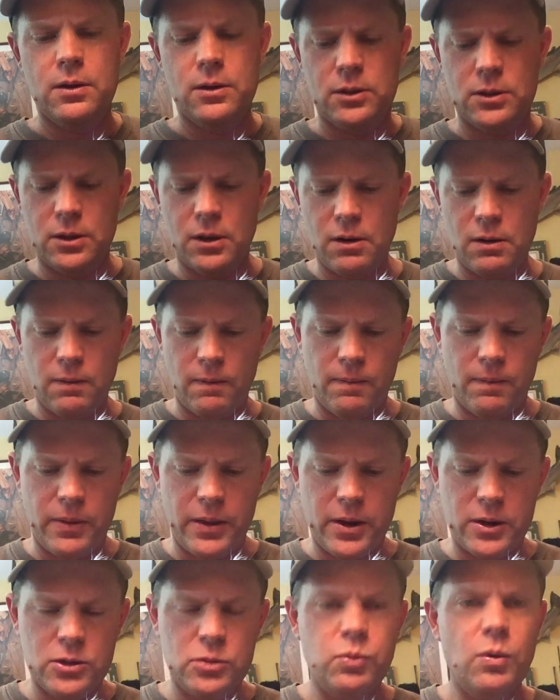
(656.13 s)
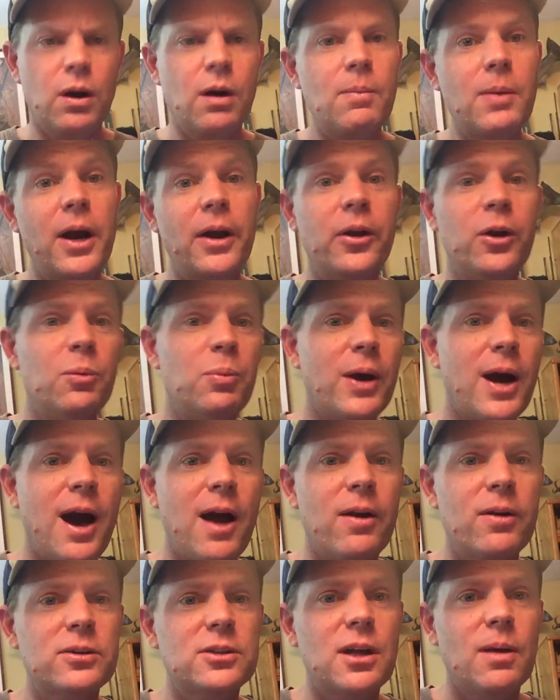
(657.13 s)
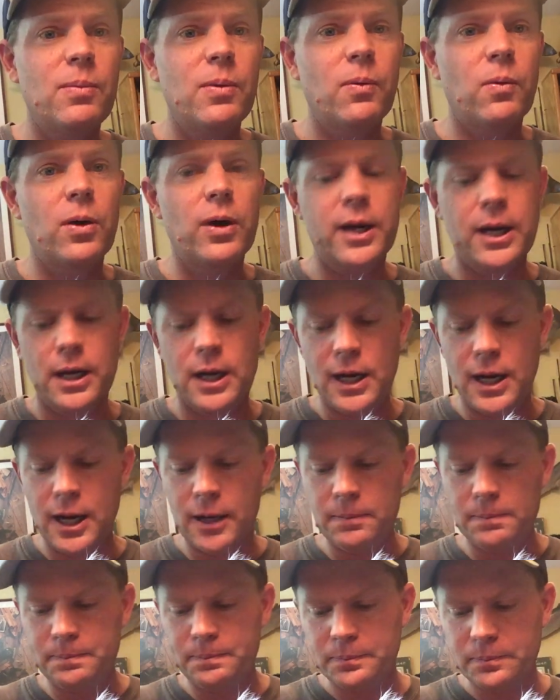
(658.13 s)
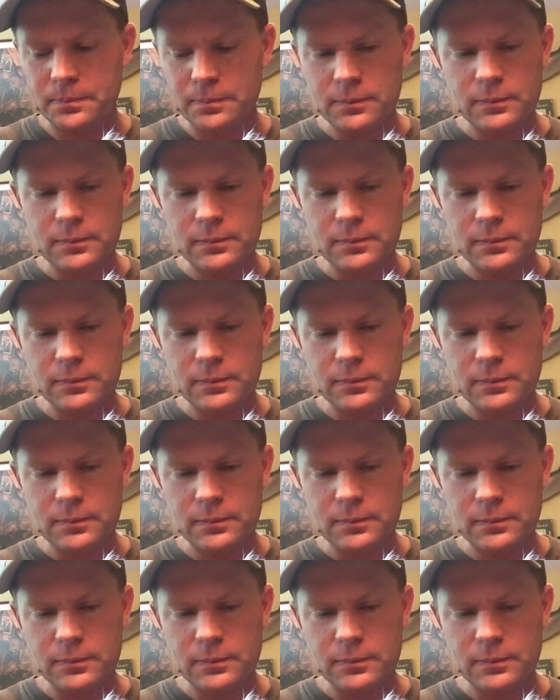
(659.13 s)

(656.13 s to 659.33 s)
So there's one of my new patterns I've been working on.